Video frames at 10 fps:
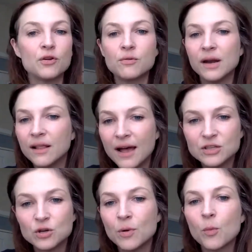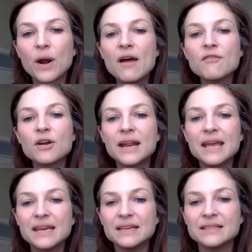grade classroom or whatever it
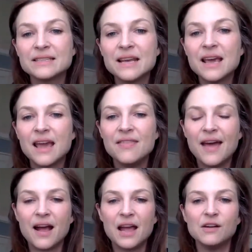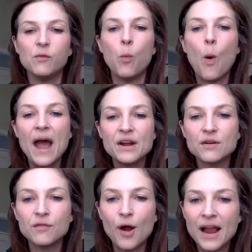is, in that kind of wider
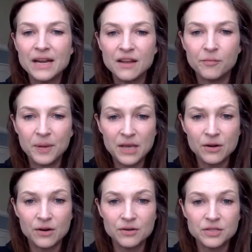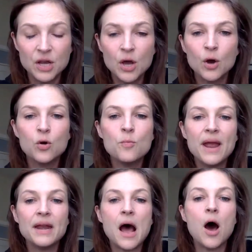variety of peers who
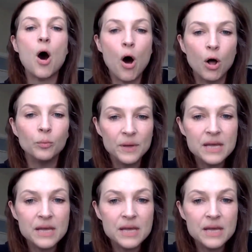may not all be